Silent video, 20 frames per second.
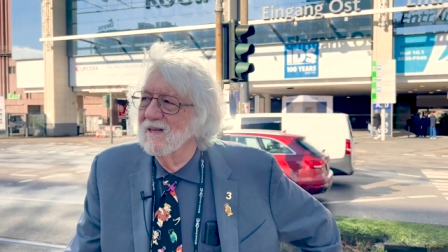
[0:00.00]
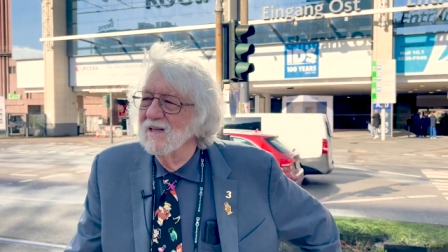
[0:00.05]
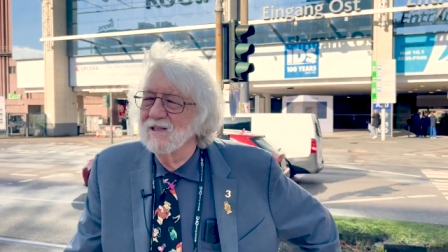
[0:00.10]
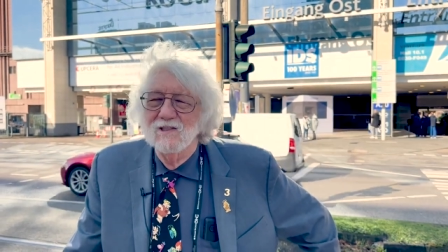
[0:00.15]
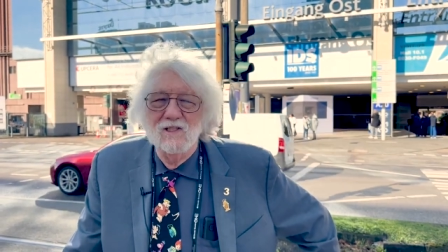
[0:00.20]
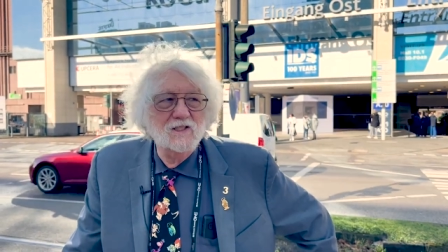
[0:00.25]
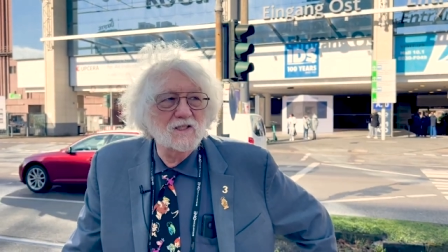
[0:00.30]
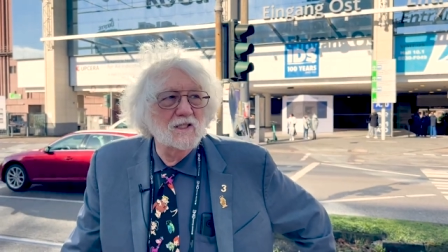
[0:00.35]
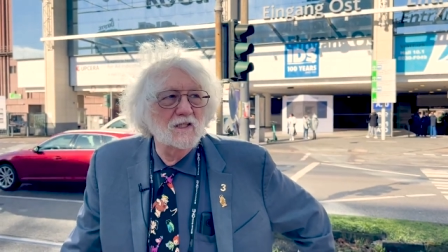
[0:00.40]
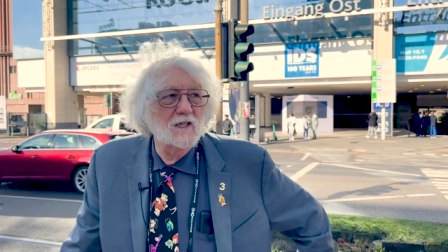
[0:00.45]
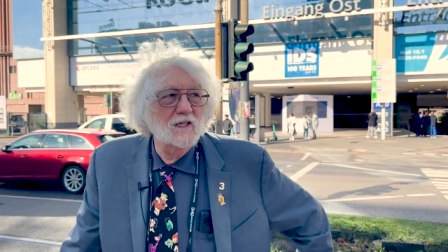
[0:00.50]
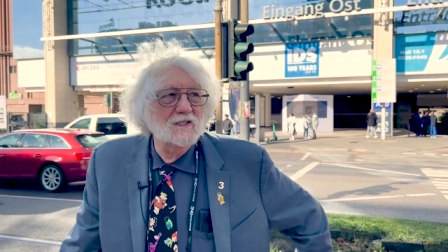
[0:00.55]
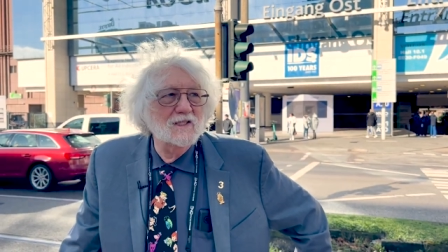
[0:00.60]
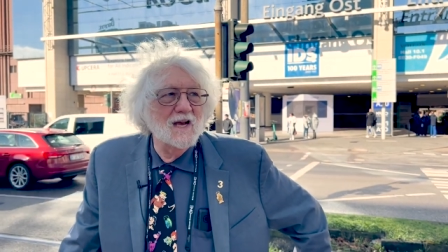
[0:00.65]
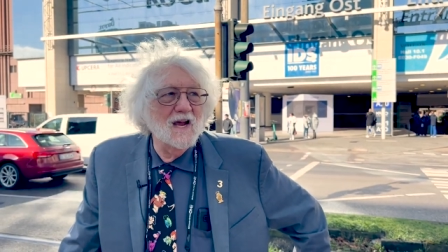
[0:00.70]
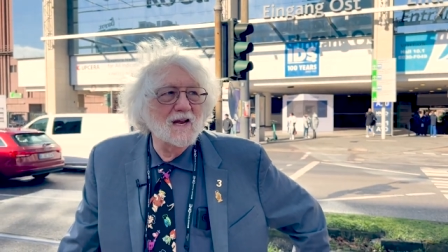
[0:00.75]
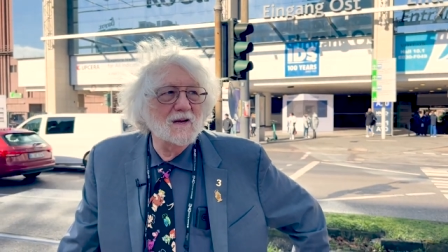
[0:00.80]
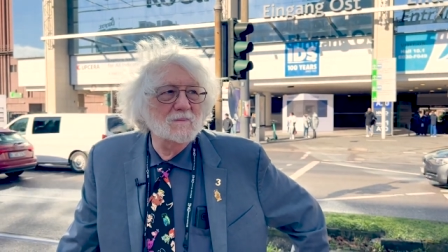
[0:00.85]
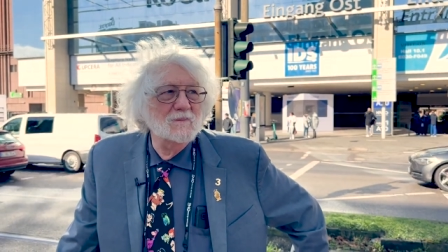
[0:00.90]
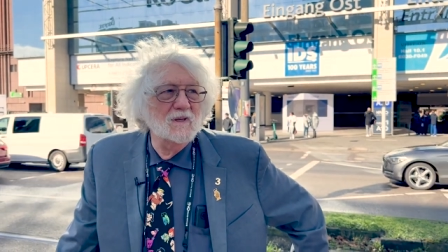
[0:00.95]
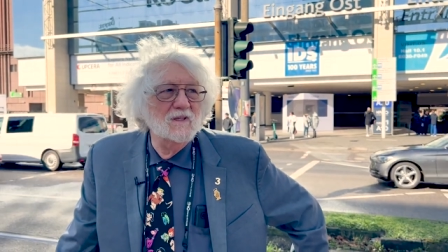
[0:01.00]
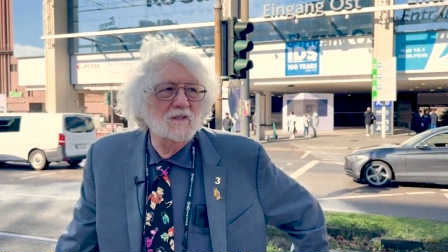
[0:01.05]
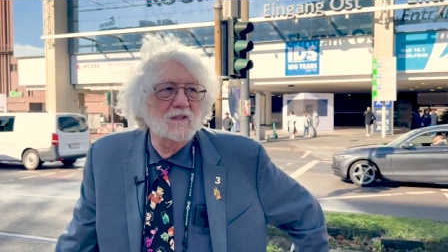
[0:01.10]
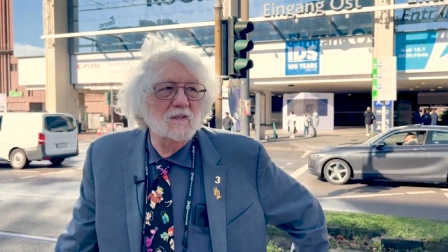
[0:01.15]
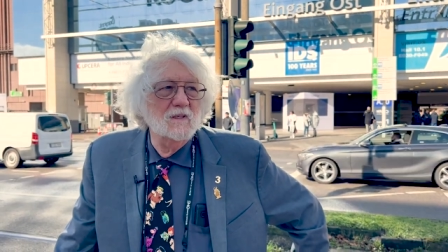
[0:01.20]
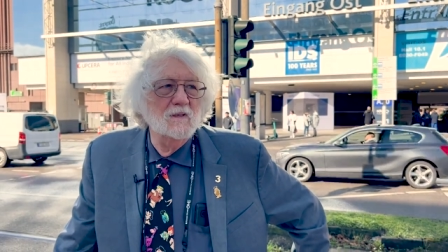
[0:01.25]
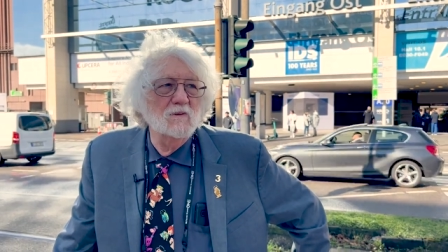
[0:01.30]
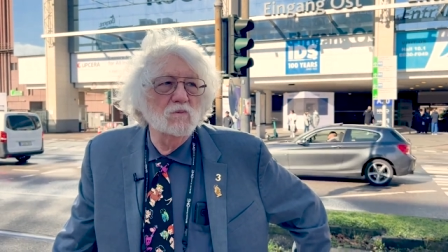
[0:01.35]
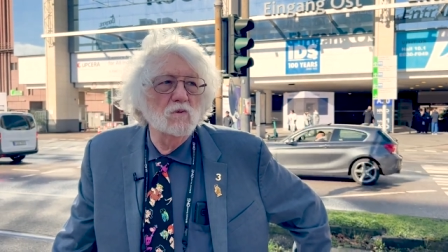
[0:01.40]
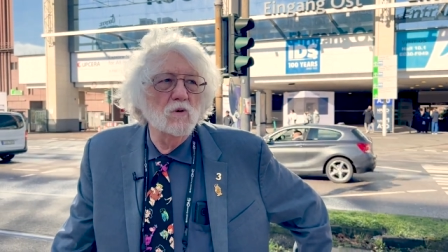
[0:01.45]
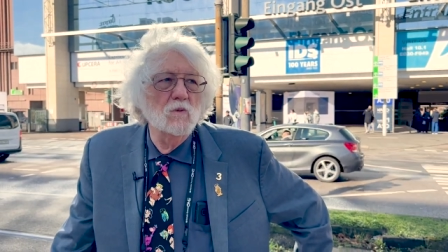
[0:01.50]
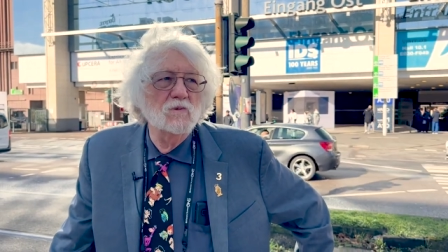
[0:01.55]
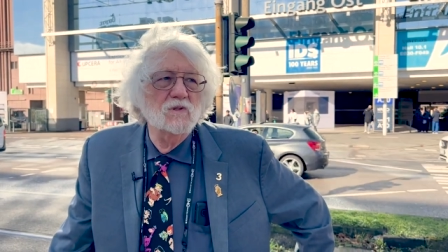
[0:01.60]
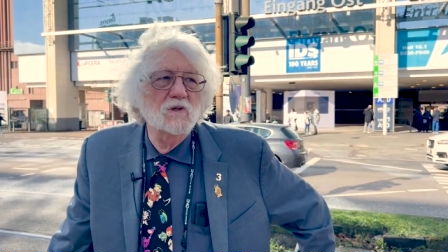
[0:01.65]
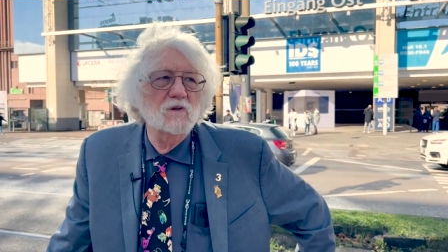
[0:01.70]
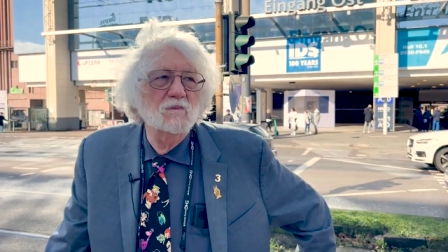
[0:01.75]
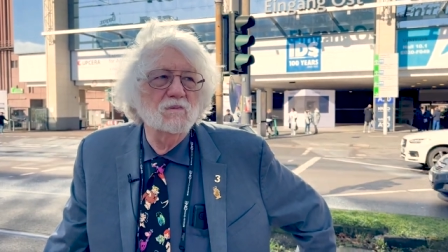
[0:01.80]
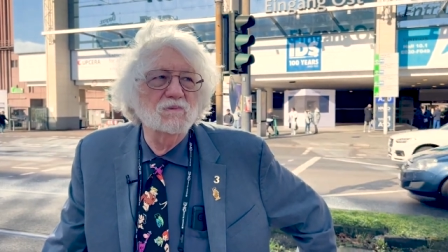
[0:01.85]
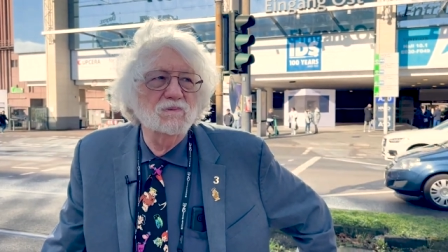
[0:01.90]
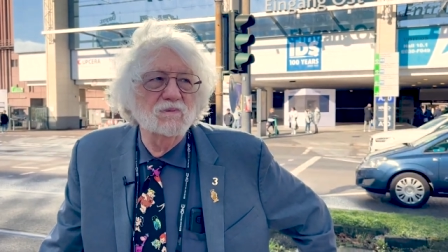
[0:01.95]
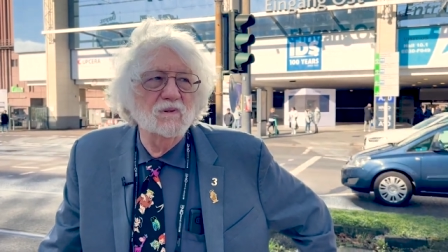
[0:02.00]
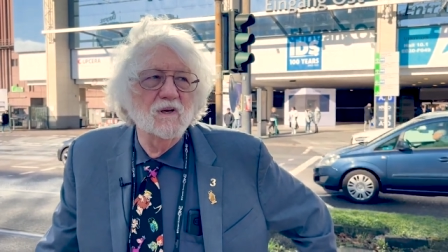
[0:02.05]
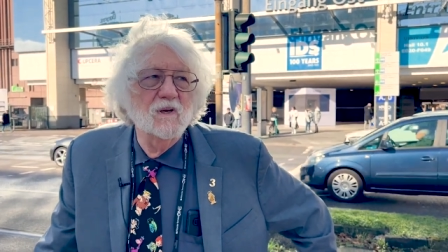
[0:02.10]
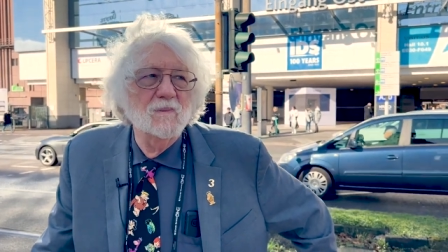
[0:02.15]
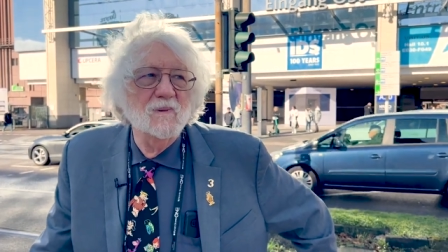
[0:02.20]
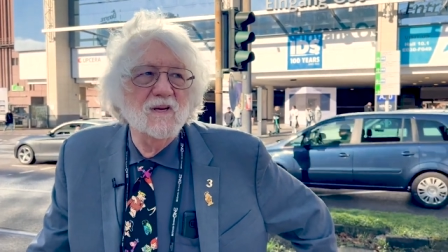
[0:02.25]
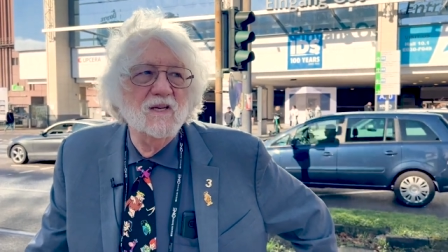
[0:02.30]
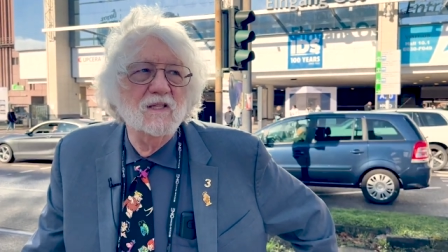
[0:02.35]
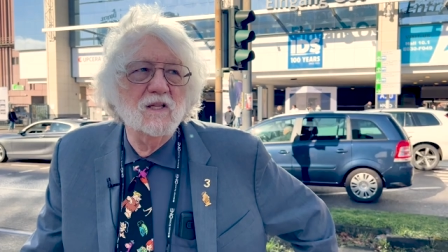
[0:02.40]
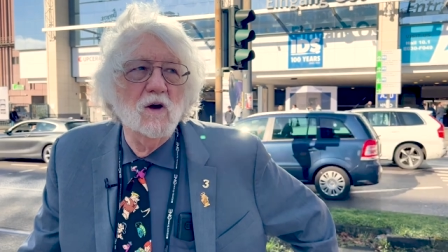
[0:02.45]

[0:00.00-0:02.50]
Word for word: it's, it's a little tight, but the rooms are pretty big,